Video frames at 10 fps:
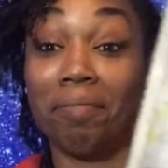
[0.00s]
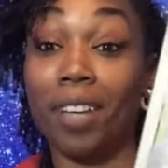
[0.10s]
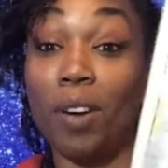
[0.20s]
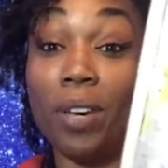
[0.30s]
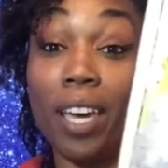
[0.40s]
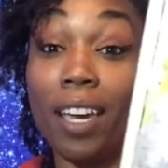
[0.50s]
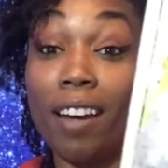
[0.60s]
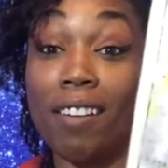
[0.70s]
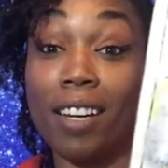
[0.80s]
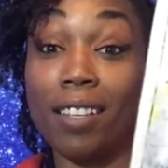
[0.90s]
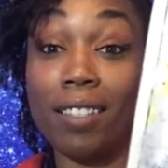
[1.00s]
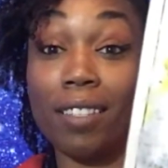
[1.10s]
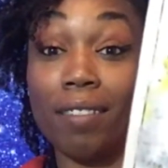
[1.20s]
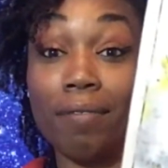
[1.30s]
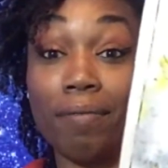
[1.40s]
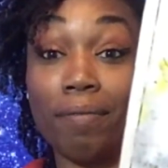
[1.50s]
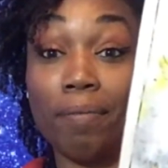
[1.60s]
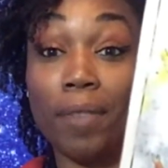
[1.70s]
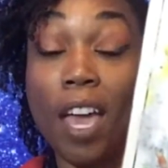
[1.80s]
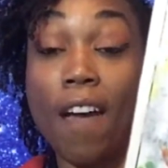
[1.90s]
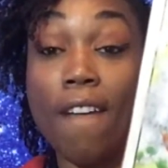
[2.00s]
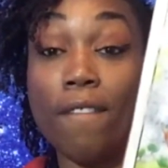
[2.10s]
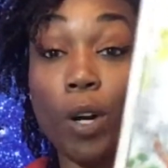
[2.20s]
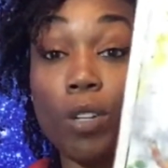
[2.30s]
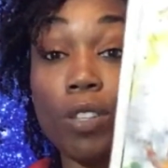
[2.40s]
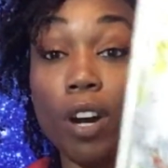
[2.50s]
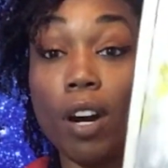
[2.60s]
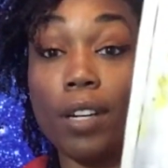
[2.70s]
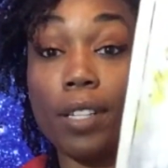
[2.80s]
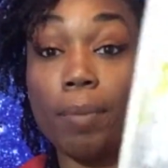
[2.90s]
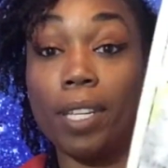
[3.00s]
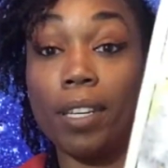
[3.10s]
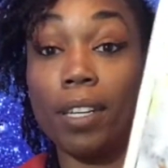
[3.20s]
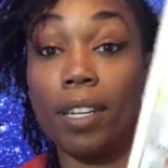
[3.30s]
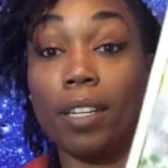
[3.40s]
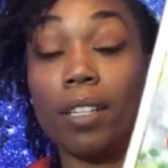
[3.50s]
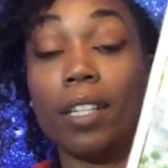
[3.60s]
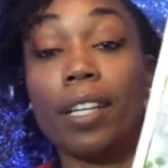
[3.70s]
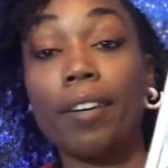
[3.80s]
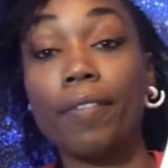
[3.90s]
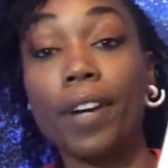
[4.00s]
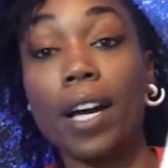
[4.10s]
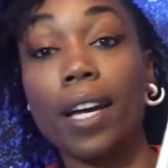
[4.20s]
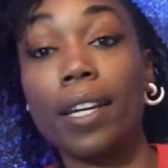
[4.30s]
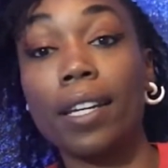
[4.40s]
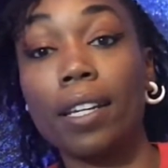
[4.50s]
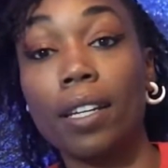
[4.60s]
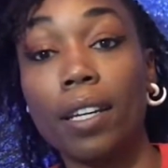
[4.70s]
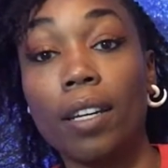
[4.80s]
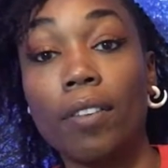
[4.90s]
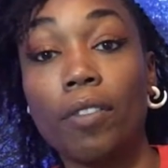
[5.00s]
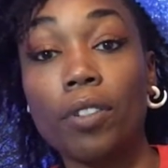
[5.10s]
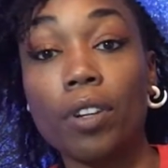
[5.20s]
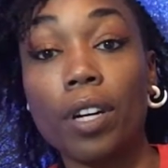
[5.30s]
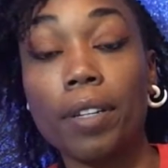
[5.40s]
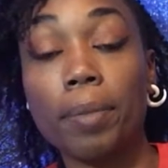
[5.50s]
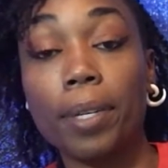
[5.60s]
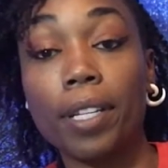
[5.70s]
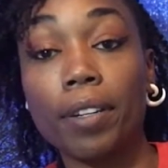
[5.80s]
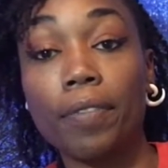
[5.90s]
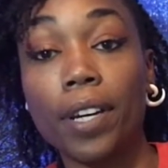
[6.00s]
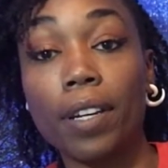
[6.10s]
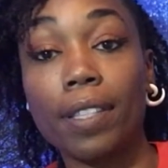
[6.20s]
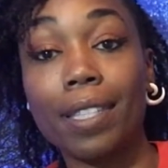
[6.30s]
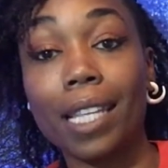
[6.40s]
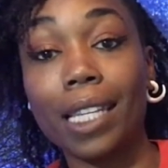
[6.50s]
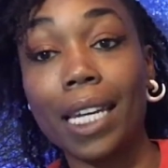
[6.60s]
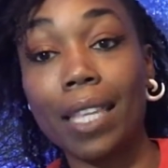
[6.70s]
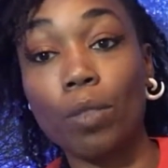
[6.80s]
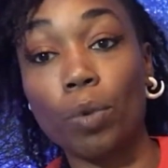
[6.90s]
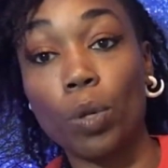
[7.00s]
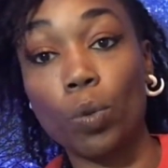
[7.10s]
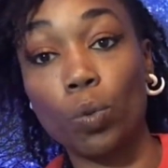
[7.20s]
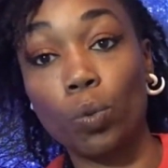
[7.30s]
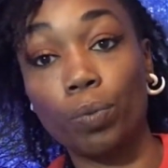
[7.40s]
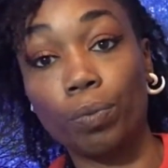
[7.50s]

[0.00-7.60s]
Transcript: Okay, Aries. First card to be clarified. First card out to be clarified on the Selenite throne.